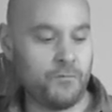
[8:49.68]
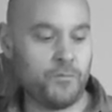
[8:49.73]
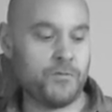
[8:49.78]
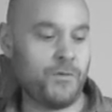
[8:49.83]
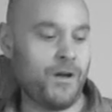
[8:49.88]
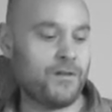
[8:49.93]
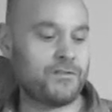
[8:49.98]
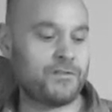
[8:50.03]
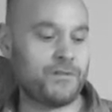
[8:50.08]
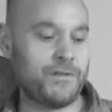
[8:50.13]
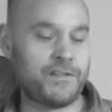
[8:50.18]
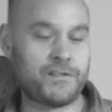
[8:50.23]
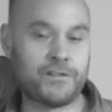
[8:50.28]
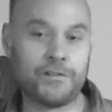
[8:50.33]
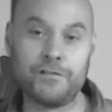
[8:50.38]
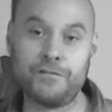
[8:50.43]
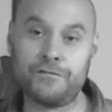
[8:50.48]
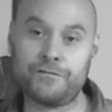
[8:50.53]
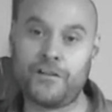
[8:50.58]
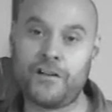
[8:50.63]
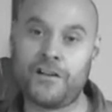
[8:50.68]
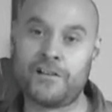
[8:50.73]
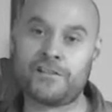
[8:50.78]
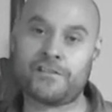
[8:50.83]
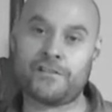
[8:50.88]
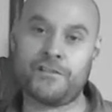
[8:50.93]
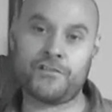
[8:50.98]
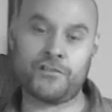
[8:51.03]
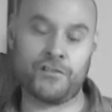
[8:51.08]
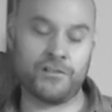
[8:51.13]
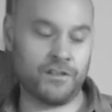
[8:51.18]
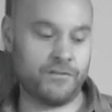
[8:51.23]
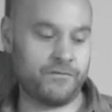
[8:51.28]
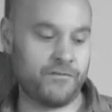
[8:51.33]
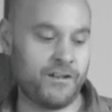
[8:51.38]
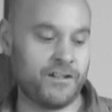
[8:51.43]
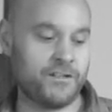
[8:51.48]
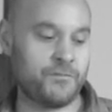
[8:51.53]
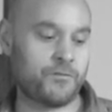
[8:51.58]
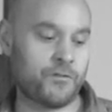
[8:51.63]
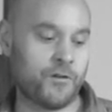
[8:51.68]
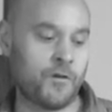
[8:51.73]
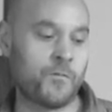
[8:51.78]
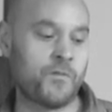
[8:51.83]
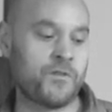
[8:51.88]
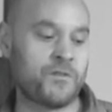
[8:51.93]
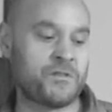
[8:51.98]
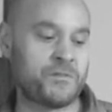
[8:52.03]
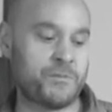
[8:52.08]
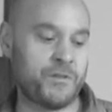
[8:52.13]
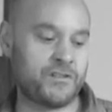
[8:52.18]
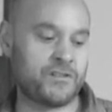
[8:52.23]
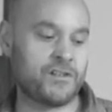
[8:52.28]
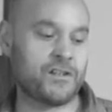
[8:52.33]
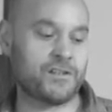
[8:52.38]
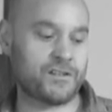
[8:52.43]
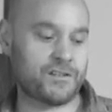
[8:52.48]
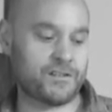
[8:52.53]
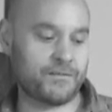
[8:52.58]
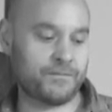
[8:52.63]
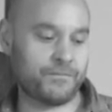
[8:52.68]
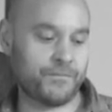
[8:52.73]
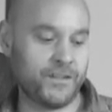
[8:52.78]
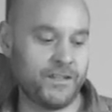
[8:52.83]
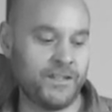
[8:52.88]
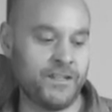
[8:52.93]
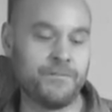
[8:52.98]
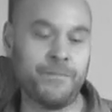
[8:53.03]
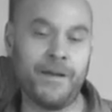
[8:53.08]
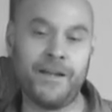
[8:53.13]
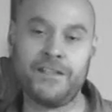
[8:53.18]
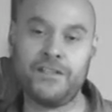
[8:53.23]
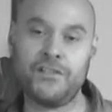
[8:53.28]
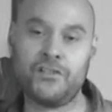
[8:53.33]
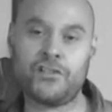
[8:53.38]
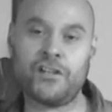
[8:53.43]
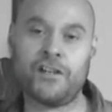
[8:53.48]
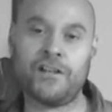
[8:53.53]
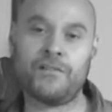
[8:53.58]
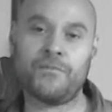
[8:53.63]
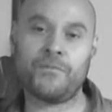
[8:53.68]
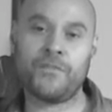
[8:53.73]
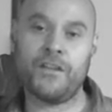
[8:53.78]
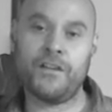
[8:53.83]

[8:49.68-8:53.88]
We won't do it too fast, so it shouldn't give you any problems, but just E major,